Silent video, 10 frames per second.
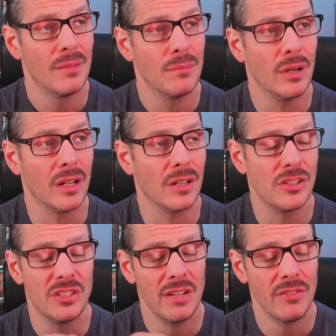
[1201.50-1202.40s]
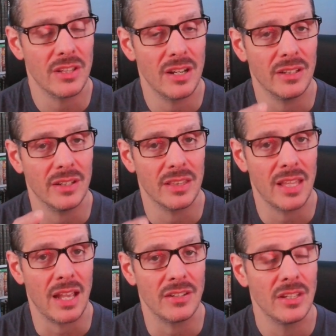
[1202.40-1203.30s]
But uh, she's never anything like
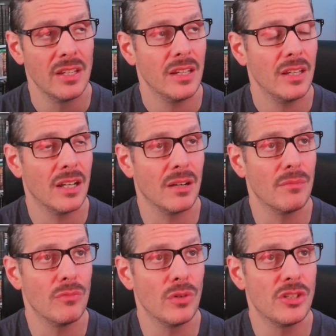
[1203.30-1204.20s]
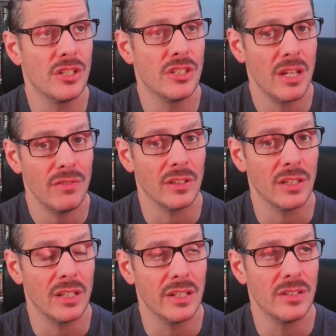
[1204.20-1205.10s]
that. Um, what she definitely
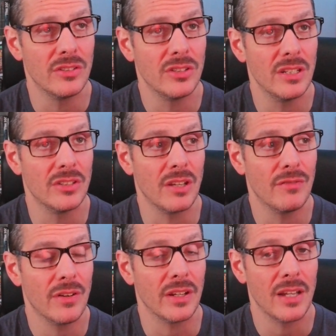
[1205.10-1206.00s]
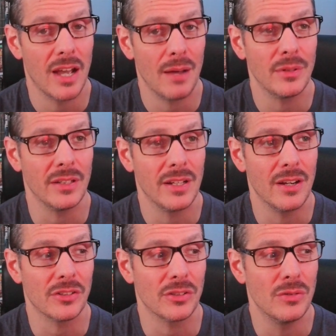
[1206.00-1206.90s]
is is a very competent
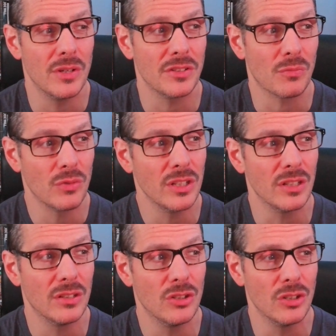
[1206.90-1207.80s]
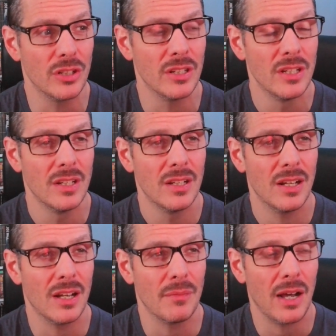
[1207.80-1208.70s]
character who has a really good
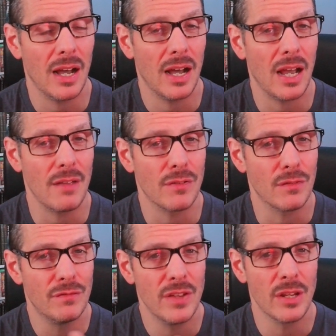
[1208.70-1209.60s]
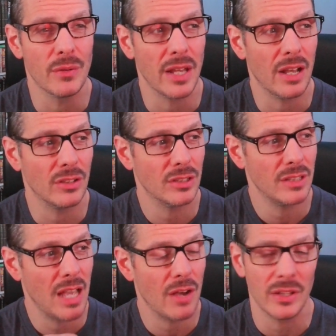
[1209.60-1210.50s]
um, eye for figuring out
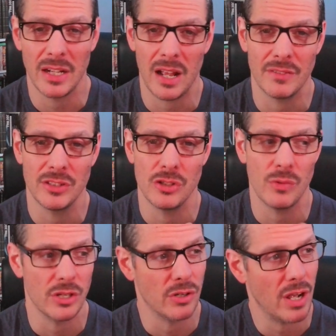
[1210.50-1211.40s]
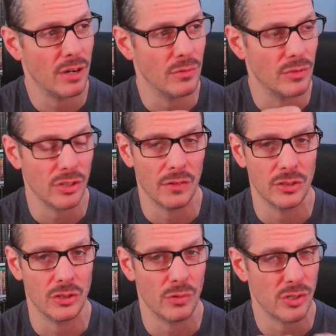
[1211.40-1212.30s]
how to get out of a situation or how to resolve a
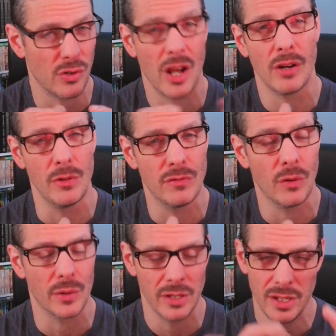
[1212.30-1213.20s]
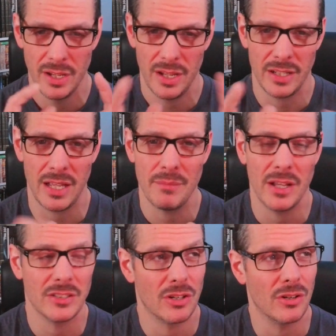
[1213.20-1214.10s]
situation or how to move forward, and that
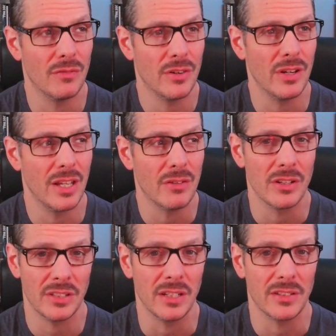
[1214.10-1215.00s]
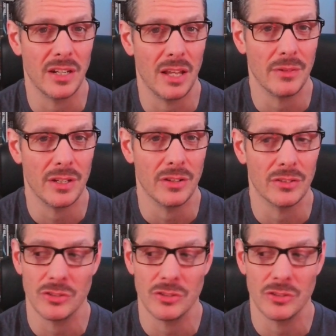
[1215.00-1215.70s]
makes her a very interesting and dynamic character.